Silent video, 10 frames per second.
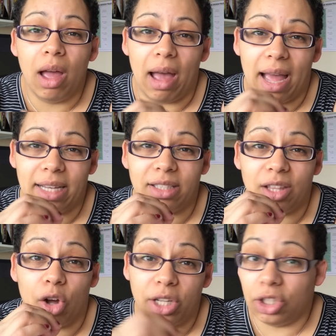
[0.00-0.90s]
and
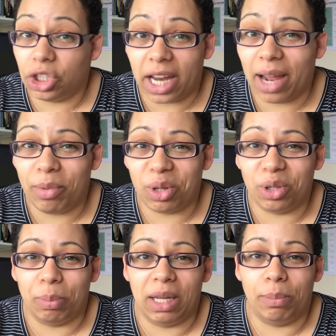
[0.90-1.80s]
that I can share with
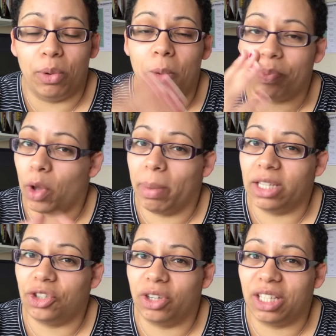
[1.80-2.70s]
other people, I'll make
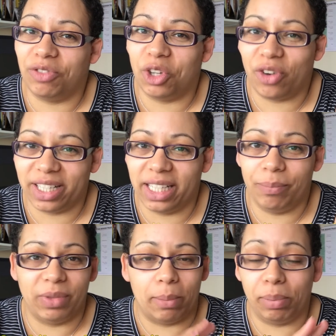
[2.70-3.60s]
sure I give you credit,
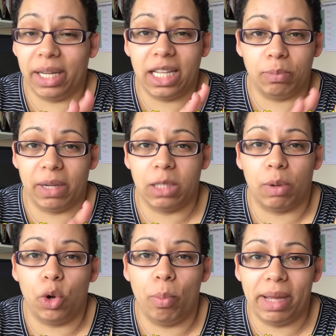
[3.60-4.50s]
then please,
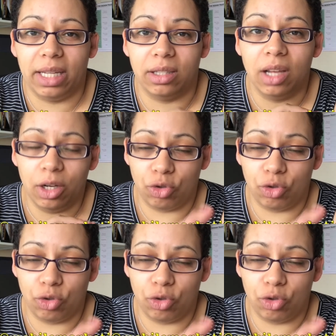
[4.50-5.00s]
by all means,